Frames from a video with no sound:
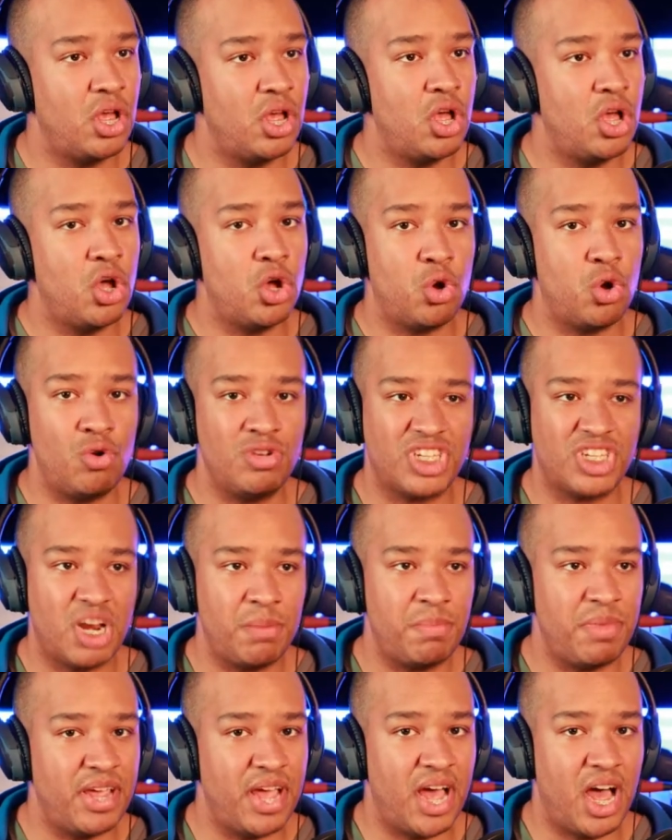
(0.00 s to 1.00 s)
Who's going to
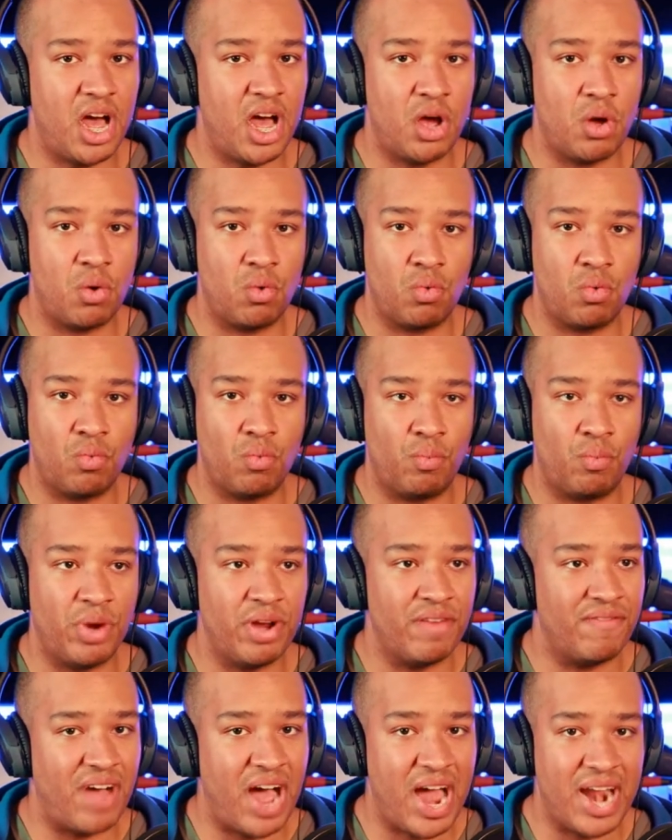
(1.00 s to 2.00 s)
be uh,
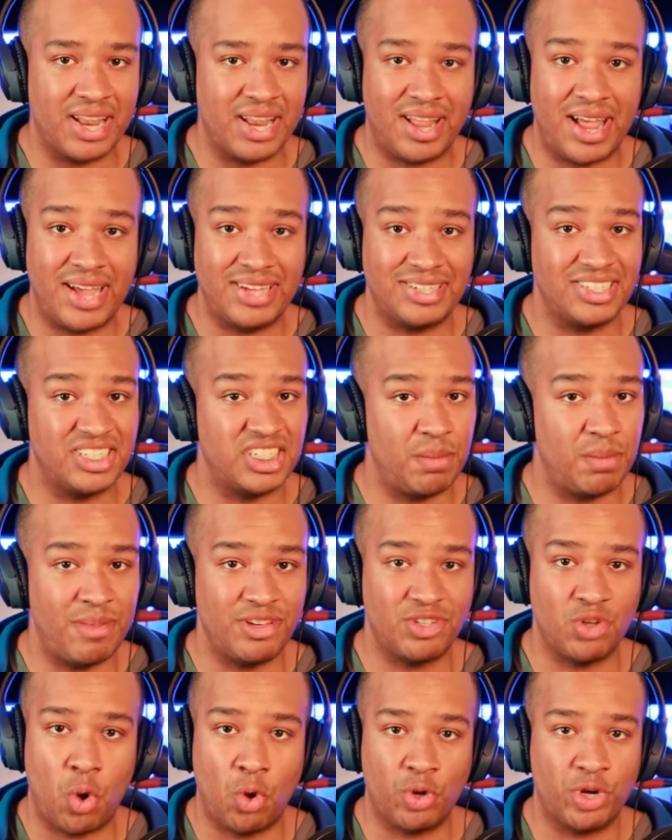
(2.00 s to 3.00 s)
revitalizing some of these
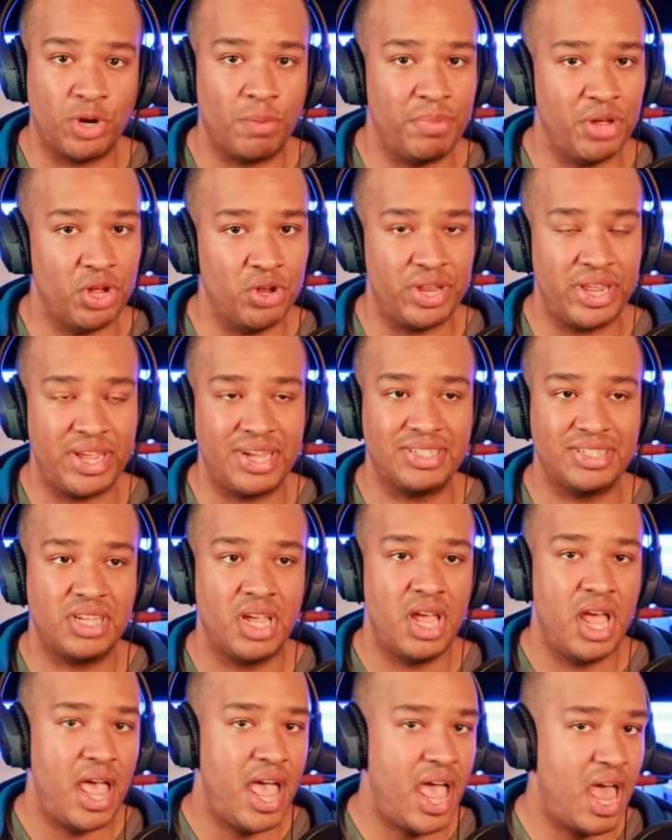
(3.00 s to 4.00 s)
older buildings
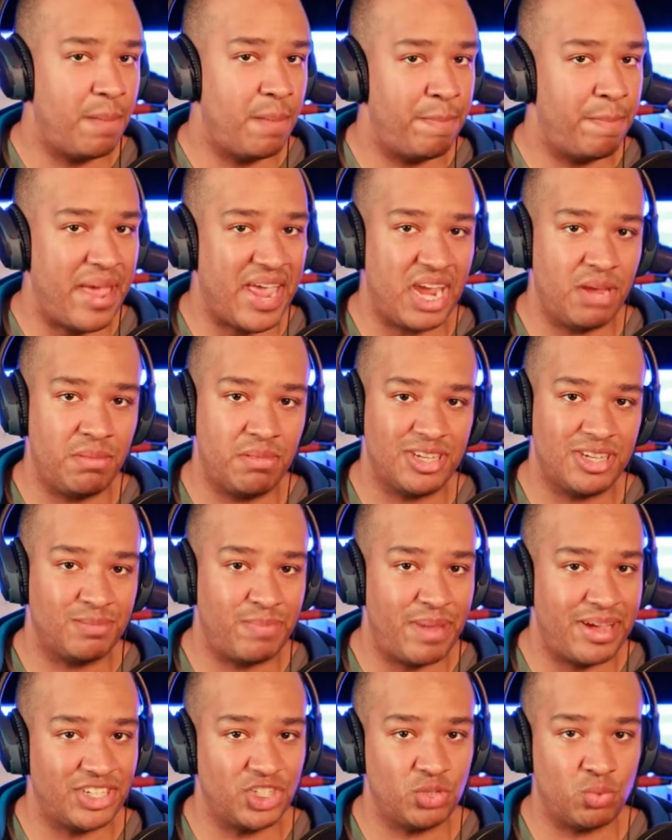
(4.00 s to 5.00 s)
and making the
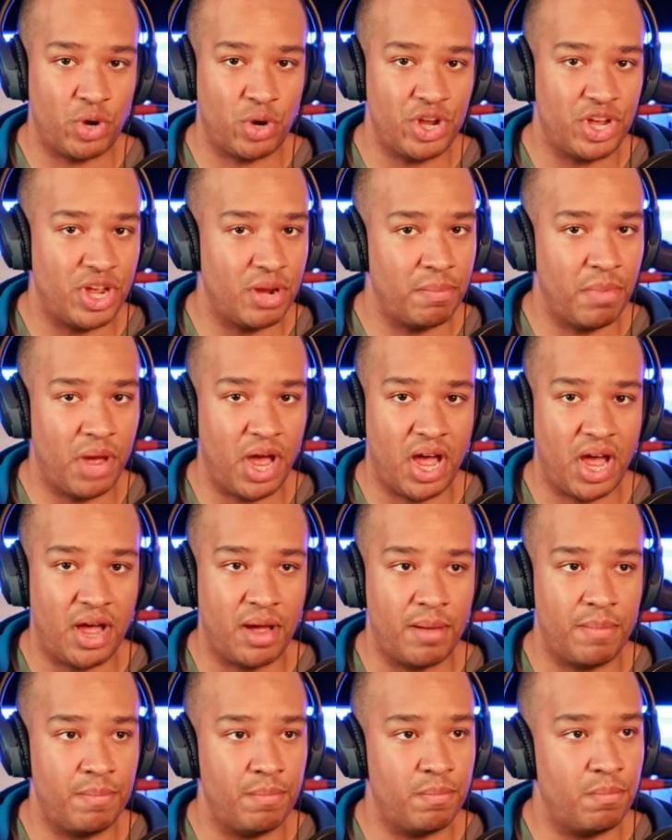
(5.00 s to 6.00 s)
spaces where you can uh,
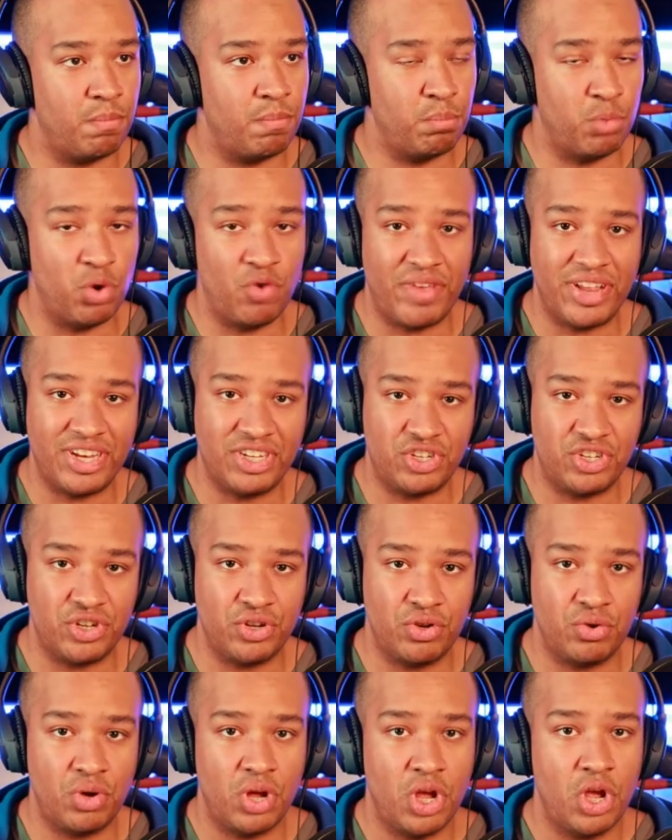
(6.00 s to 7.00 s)
move
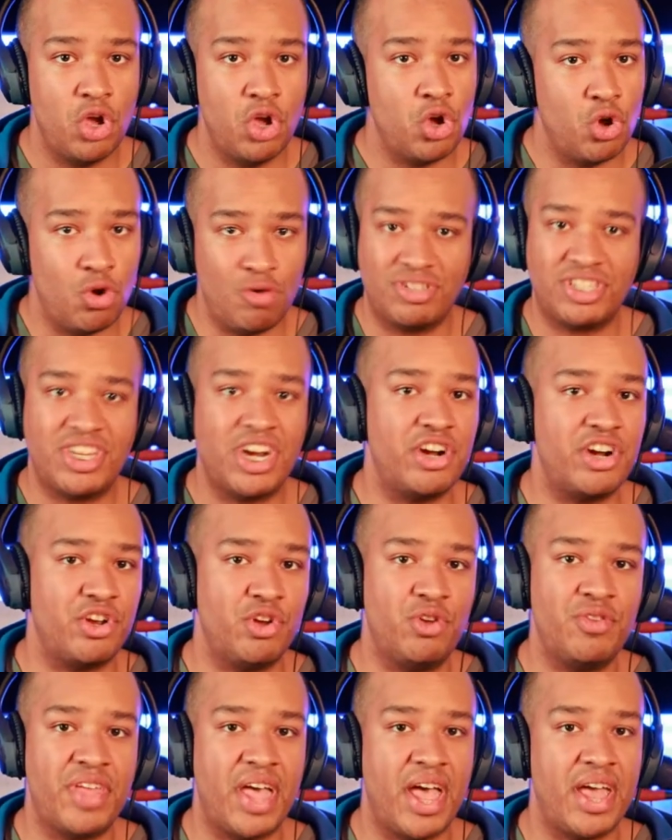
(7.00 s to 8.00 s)
into? Who's going to do
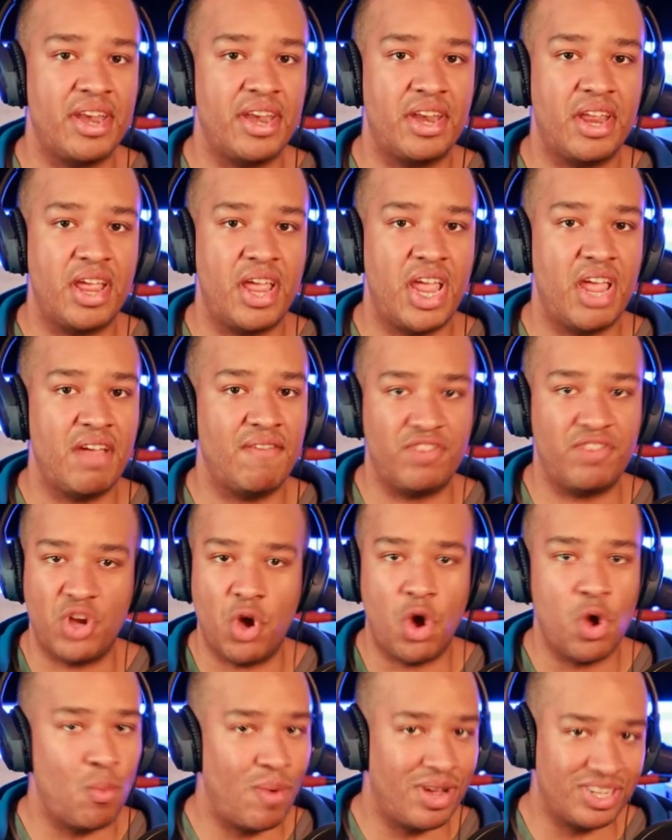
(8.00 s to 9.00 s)
that if no
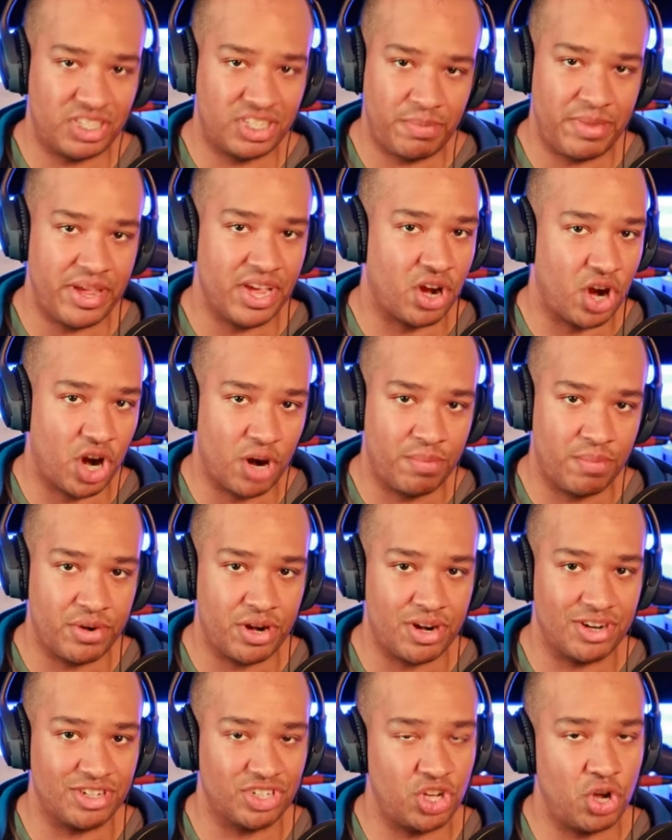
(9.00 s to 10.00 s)
one wants to be a carpenter?
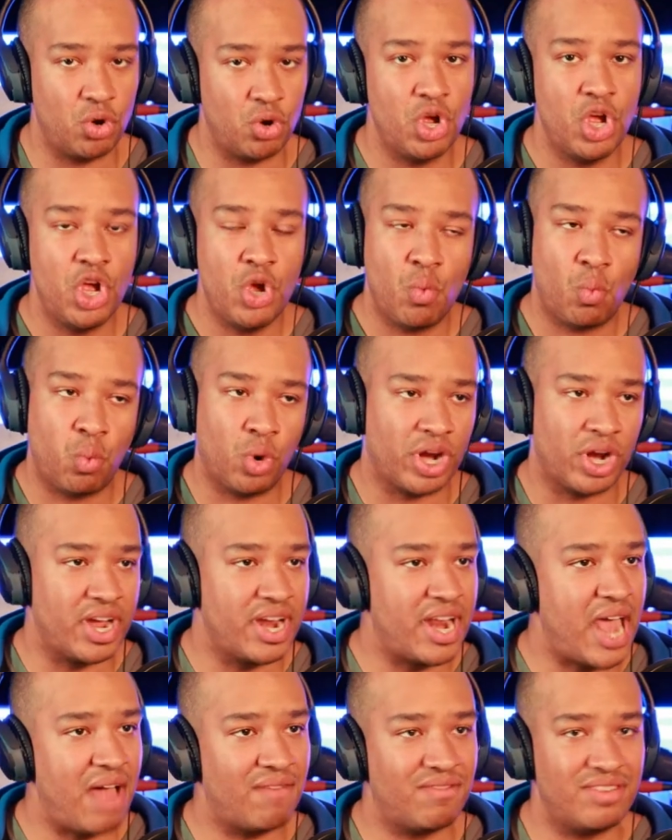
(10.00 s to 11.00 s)
So we're going to
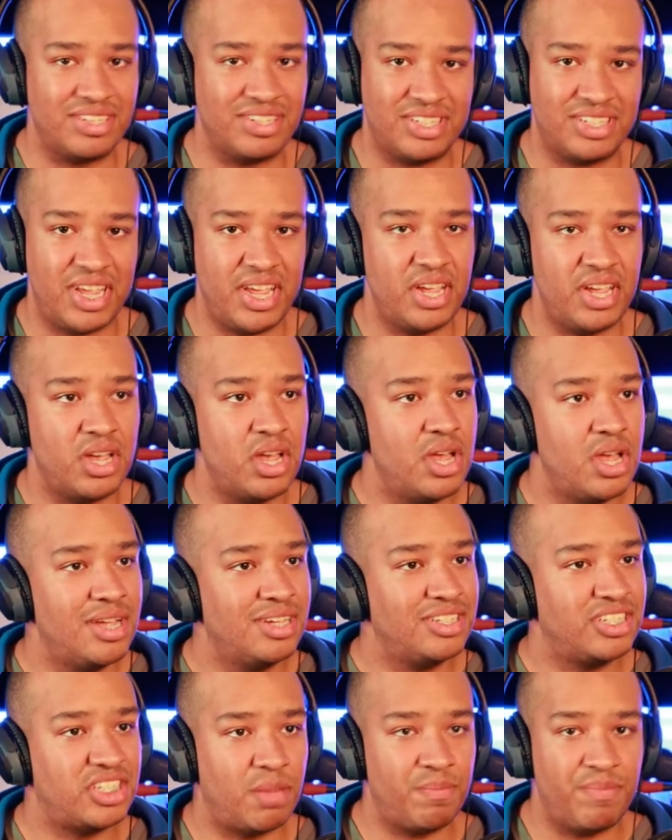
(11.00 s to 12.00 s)
have to see
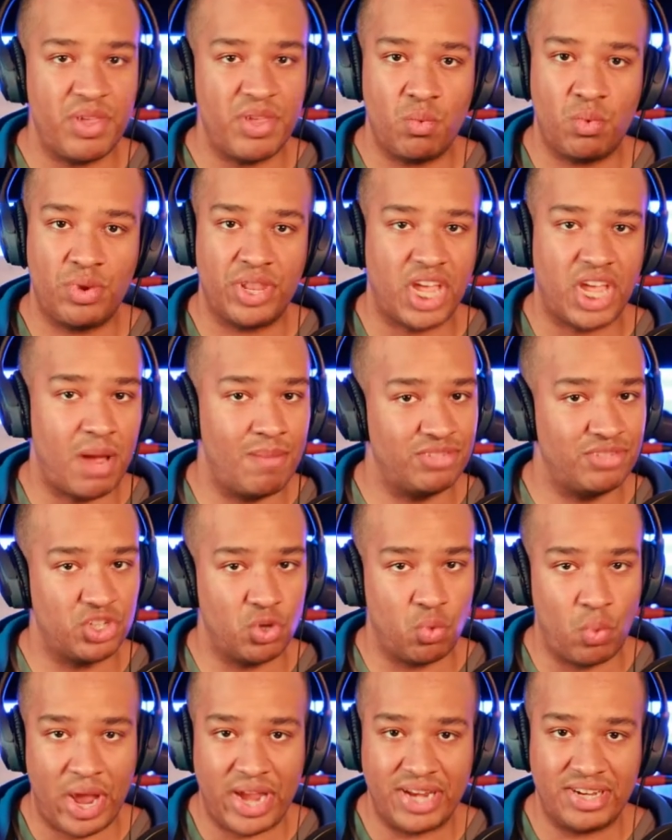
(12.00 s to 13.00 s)
something when it comes to
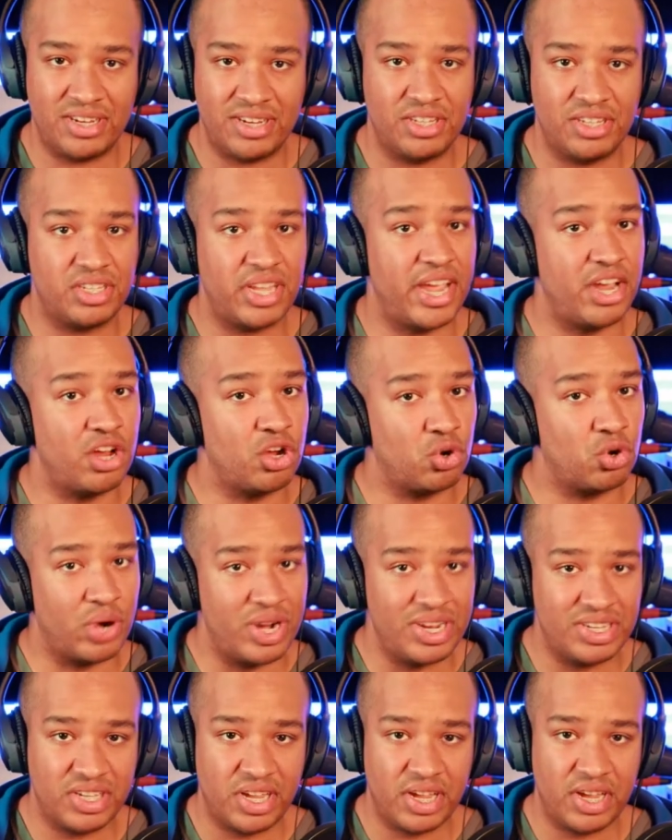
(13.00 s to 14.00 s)
wages
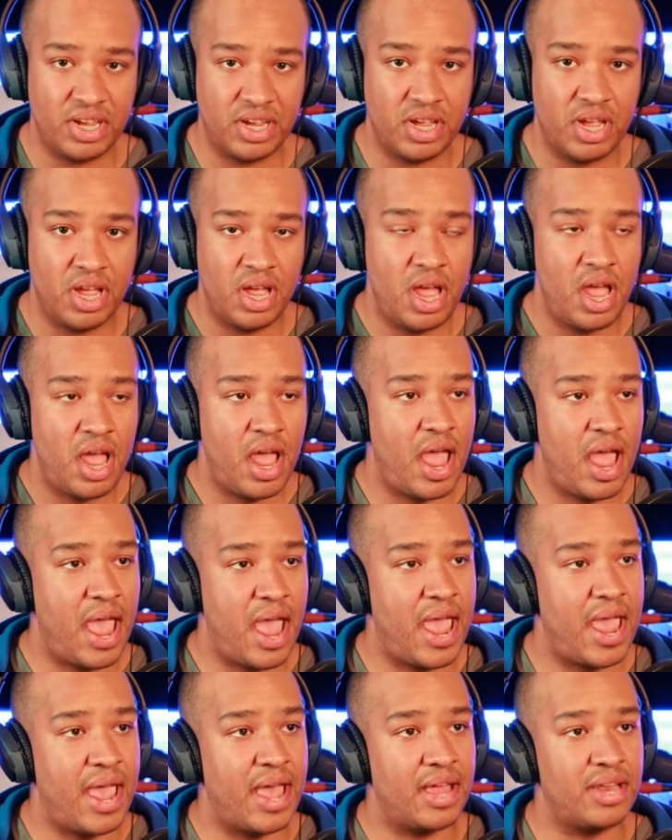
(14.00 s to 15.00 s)
increasing
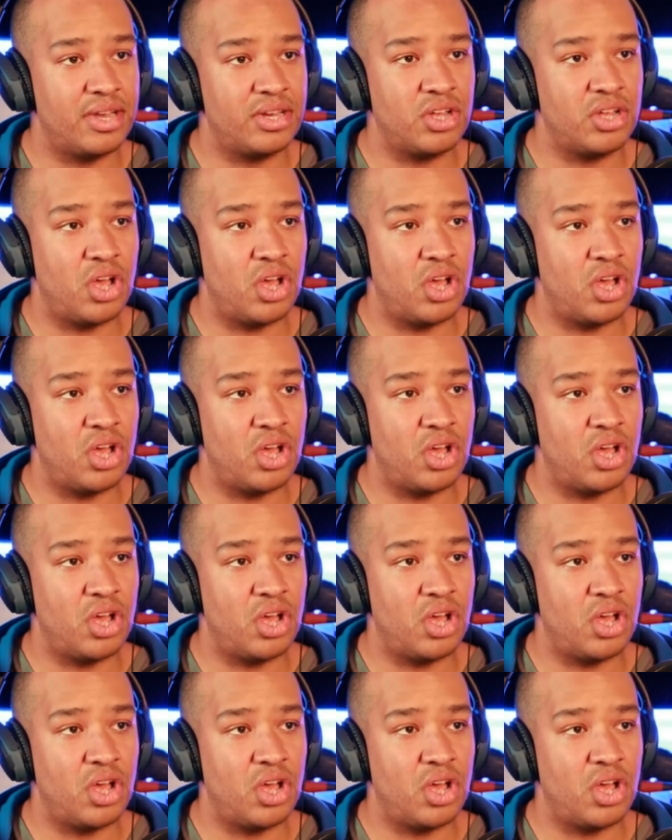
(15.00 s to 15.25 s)
and